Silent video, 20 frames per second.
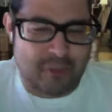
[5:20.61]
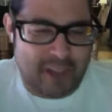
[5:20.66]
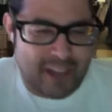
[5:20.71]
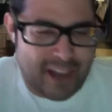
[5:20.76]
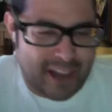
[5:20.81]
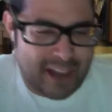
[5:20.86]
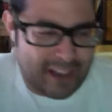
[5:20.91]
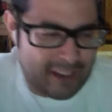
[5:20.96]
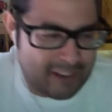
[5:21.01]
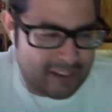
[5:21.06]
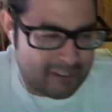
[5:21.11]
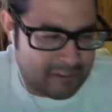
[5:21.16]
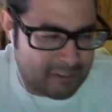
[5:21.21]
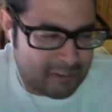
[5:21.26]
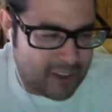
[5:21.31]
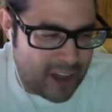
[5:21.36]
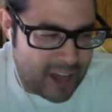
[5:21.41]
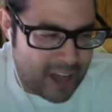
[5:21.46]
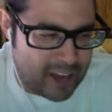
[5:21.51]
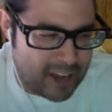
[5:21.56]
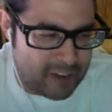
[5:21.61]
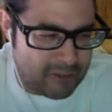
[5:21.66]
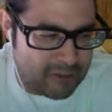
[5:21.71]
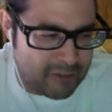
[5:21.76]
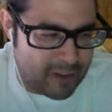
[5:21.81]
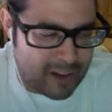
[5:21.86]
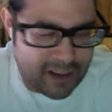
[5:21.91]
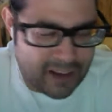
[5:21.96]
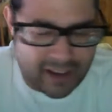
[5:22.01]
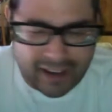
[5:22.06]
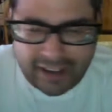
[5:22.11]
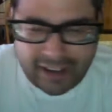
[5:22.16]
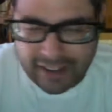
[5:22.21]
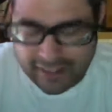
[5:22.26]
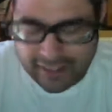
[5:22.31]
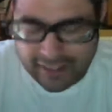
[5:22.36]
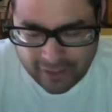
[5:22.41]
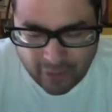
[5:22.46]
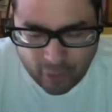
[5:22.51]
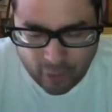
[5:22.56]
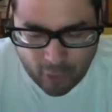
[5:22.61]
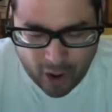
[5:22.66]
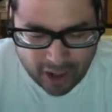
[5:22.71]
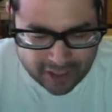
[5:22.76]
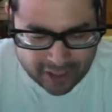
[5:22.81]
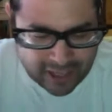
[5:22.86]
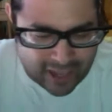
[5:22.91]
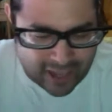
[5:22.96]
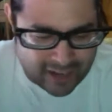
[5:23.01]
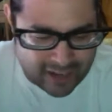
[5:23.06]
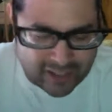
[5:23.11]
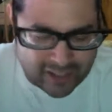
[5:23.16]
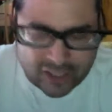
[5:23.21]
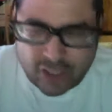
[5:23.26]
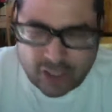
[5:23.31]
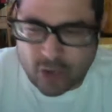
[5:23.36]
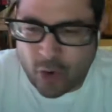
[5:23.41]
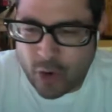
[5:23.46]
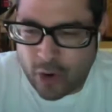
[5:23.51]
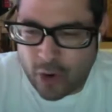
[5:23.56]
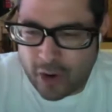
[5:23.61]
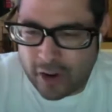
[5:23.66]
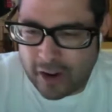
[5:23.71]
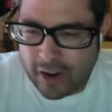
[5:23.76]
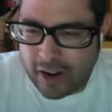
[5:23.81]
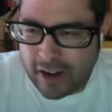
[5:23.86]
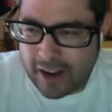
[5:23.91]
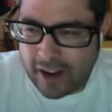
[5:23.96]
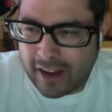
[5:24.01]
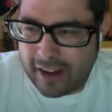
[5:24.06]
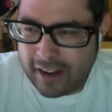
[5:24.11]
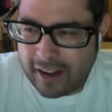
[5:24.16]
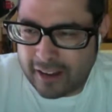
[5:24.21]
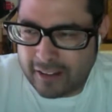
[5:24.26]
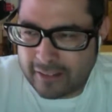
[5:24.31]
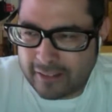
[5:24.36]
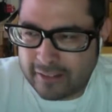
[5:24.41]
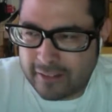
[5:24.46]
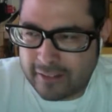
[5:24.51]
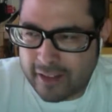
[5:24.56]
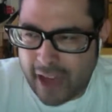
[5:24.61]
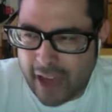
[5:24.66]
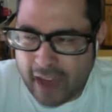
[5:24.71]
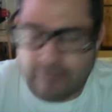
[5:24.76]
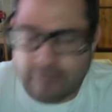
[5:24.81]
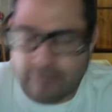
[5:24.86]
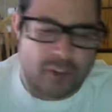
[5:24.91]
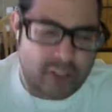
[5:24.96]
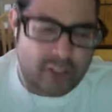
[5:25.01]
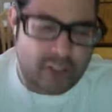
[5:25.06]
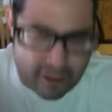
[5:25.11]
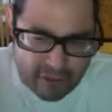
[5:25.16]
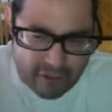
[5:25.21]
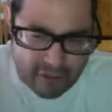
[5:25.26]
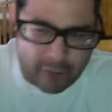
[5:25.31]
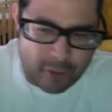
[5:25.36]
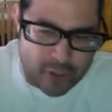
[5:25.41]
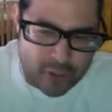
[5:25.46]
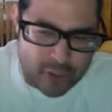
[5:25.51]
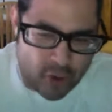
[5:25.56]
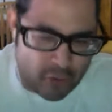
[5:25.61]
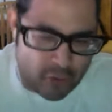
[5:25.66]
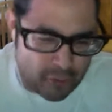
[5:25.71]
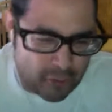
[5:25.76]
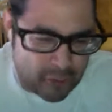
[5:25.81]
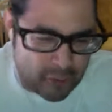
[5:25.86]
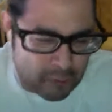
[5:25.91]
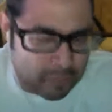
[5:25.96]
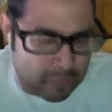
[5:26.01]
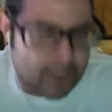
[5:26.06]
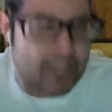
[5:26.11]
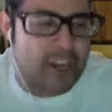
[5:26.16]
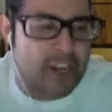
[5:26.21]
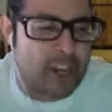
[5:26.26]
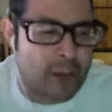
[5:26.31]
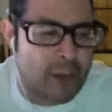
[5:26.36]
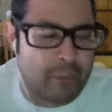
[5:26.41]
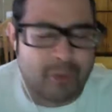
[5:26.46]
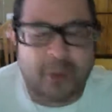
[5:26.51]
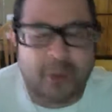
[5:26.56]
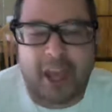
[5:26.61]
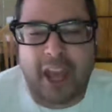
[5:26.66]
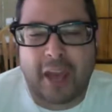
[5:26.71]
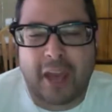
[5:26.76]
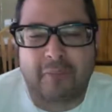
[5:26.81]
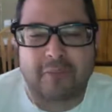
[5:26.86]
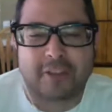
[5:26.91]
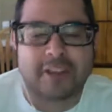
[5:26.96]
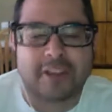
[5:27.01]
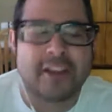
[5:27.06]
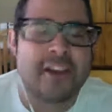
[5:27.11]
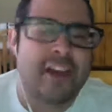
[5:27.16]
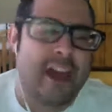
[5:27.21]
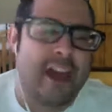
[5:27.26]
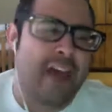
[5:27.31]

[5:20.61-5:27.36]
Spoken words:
I kind of walked out of the store after the event was over, played a couple games. After